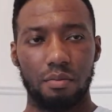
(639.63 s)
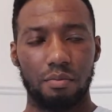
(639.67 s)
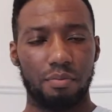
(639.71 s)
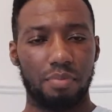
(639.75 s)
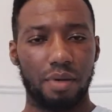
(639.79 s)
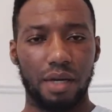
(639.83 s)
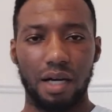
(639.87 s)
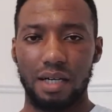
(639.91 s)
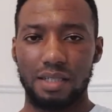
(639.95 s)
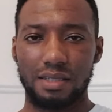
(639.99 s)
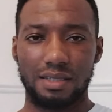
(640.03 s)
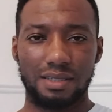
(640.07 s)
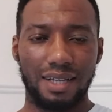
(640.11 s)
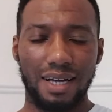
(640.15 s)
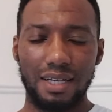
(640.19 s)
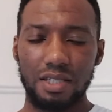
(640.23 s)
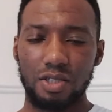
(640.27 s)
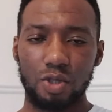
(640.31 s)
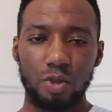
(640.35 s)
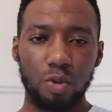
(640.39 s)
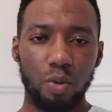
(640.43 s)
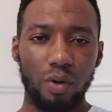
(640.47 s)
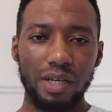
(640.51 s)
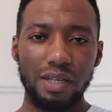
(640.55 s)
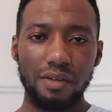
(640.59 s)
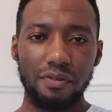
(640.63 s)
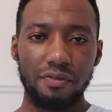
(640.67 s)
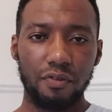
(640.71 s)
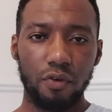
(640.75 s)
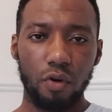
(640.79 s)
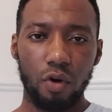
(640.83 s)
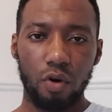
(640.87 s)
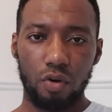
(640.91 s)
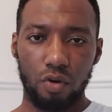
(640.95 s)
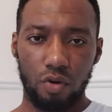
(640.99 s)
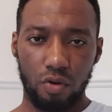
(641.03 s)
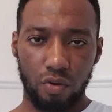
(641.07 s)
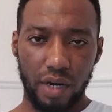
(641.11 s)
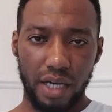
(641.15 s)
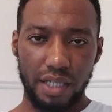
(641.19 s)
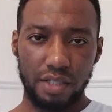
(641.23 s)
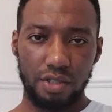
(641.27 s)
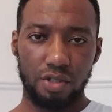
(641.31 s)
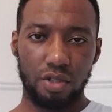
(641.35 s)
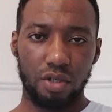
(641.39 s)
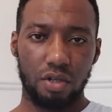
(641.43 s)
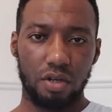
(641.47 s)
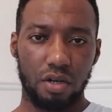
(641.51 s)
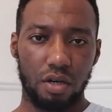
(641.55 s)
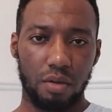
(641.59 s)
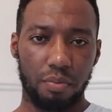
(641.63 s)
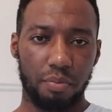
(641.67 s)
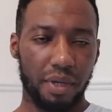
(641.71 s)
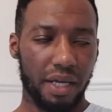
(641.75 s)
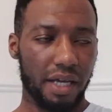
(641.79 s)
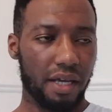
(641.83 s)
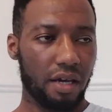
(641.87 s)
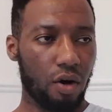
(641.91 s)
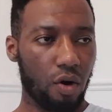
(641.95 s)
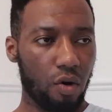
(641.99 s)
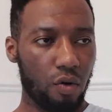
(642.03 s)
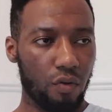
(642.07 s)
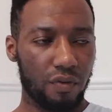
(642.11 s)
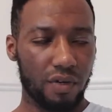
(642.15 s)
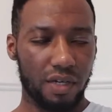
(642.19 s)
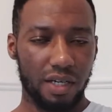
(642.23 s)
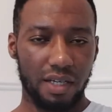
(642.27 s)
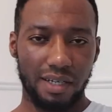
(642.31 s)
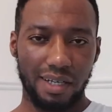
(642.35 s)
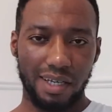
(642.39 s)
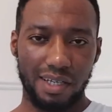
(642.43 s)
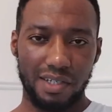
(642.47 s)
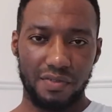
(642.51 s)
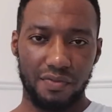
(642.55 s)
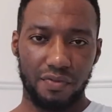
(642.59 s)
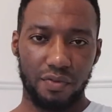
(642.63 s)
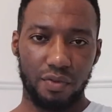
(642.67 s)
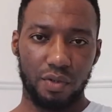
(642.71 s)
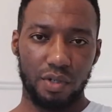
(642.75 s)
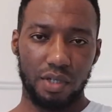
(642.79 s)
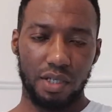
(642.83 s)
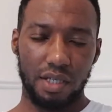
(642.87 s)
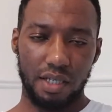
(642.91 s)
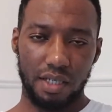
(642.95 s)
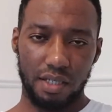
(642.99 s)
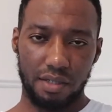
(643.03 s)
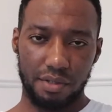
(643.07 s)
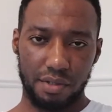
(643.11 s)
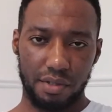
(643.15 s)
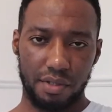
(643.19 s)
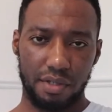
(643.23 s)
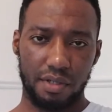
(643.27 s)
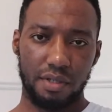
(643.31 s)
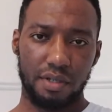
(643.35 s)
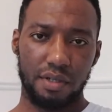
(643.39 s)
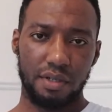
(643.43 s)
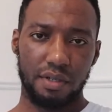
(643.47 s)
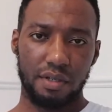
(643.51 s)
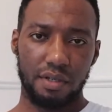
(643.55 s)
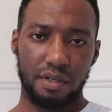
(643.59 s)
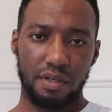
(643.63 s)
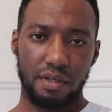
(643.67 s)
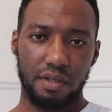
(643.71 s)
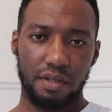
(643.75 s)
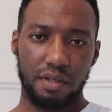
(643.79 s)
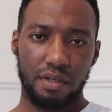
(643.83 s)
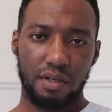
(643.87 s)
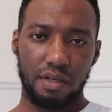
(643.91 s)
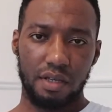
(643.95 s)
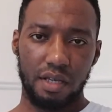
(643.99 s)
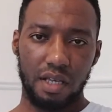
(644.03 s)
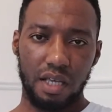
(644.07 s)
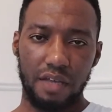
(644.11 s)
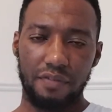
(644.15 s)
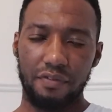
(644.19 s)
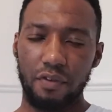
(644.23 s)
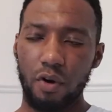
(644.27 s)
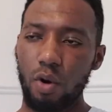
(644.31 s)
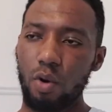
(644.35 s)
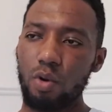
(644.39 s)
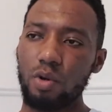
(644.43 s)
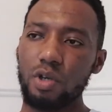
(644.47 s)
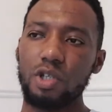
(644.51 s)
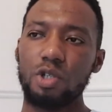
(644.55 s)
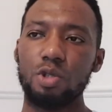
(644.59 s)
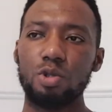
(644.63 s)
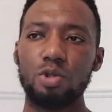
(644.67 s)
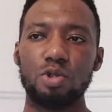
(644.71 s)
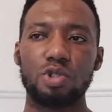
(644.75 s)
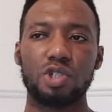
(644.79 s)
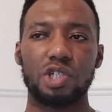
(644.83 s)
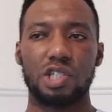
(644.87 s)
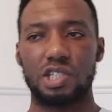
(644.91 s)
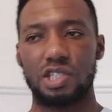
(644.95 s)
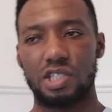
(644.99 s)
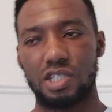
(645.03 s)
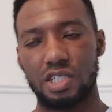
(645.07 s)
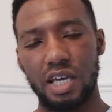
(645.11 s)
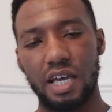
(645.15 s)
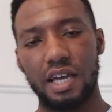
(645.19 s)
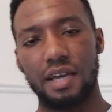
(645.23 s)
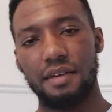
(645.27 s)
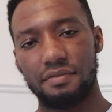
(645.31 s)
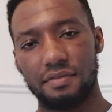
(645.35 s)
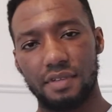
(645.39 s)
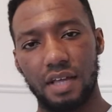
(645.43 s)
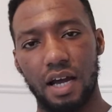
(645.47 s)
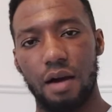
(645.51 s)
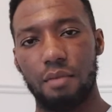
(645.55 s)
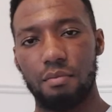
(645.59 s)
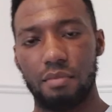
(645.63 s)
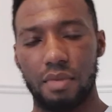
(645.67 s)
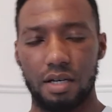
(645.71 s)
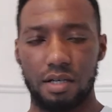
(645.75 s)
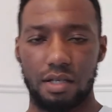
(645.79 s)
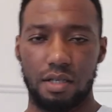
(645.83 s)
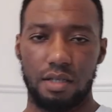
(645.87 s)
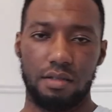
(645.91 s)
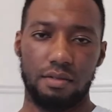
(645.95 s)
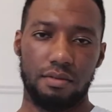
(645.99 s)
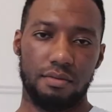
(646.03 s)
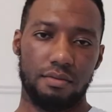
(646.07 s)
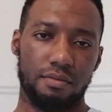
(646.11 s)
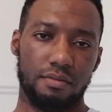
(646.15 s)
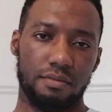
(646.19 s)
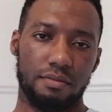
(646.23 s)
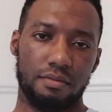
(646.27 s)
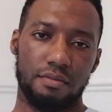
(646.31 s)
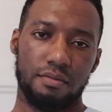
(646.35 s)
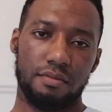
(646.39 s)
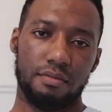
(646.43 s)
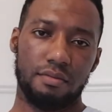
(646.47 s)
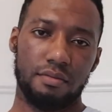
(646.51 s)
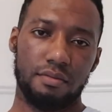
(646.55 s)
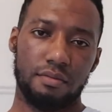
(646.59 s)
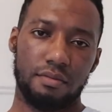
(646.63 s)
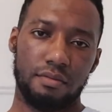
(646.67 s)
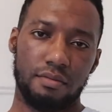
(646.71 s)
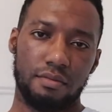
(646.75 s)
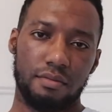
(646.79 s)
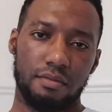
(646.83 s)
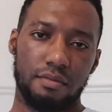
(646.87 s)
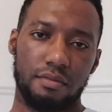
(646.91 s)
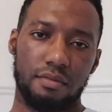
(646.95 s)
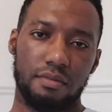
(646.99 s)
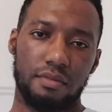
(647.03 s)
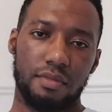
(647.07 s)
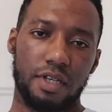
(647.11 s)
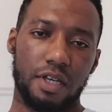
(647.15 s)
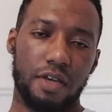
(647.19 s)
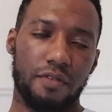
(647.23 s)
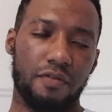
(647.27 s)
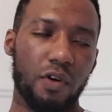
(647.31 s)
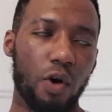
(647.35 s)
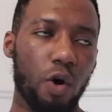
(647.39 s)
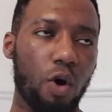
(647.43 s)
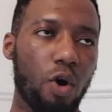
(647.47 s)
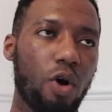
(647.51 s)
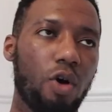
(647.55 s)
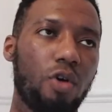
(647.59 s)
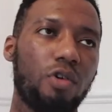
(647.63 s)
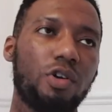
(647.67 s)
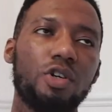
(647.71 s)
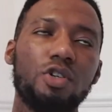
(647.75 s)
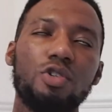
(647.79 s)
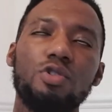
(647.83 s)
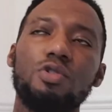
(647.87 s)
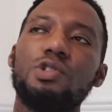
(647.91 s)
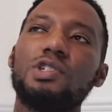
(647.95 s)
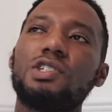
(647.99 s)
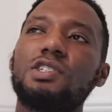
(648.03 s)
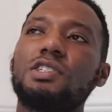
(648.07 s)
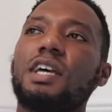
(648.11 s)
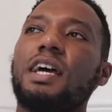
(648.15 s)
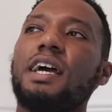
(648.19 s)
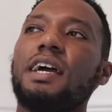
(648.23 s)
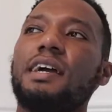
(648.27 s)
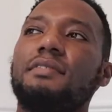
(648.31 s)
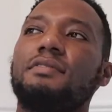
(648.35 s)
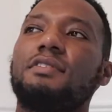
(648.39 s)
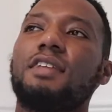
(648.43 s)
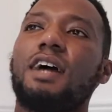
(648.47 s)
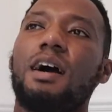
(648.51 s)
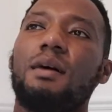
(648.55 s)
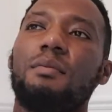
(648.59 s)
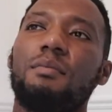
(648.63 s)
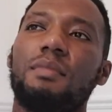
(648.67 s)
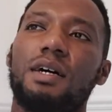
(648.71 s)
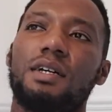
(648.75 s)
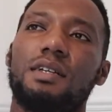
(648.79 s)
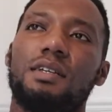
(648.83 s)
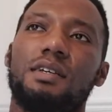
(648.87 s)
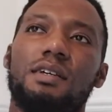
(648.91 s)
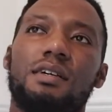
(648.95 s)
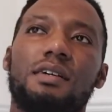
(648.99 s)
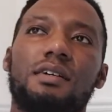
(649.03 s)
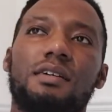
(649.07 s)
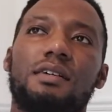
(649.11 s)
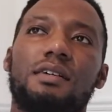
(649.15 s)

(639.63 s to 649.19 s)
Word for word: Blood, that's twenty four grand you're gonna pay over the next four years. If only you just saved that money. If only you saved that money,